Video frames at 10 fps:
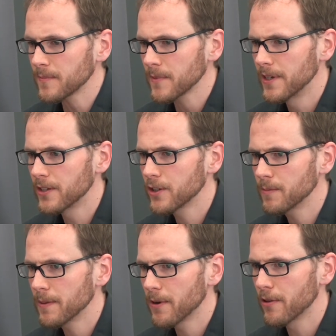And it took
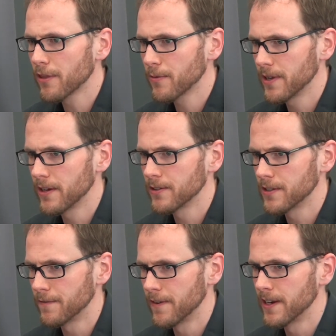me about three years
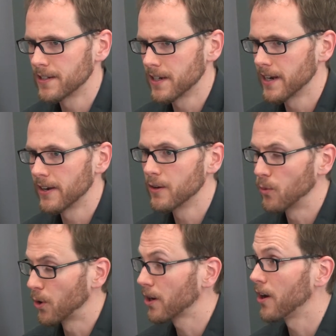to finish it, and I
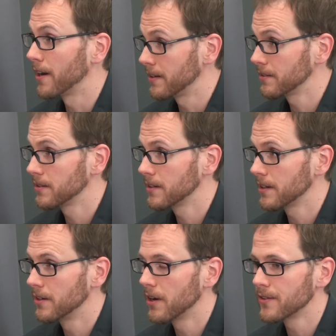didn't work on it
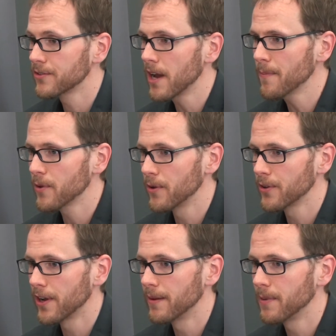nonstop the whole
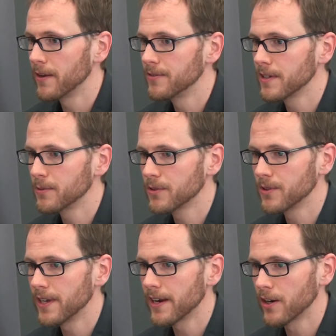time, but I was able
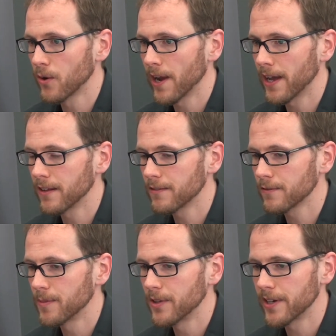to get a grant
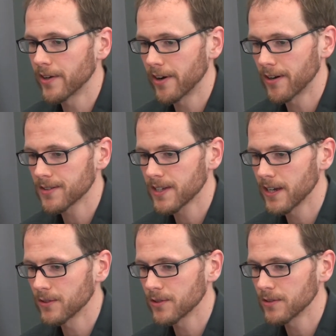from the Ontario Arts
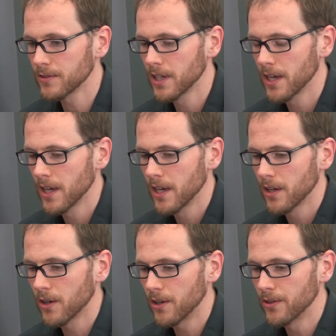Council
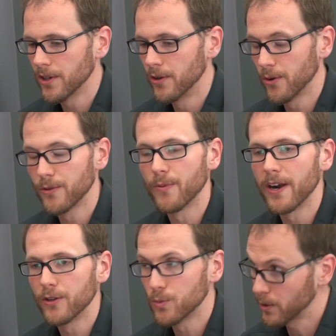called a Northern
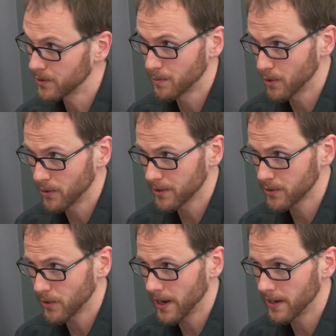Writers Works in Progress
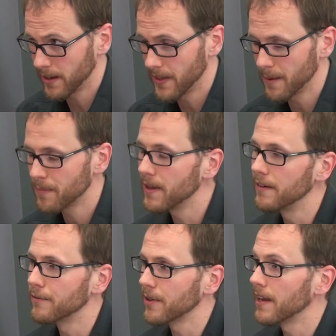grant, and that
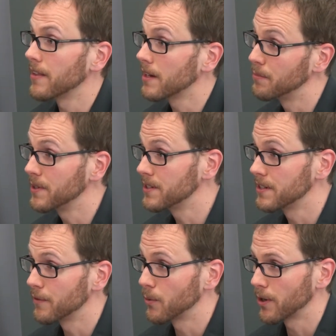paid for kind of the
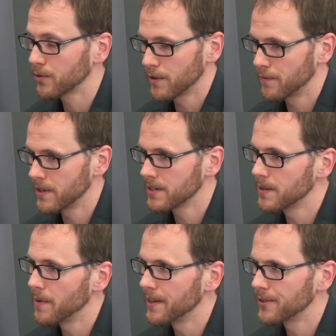completion of the work. So I finished
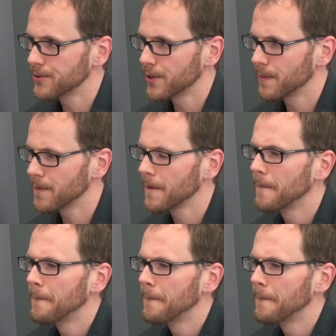the manuscript,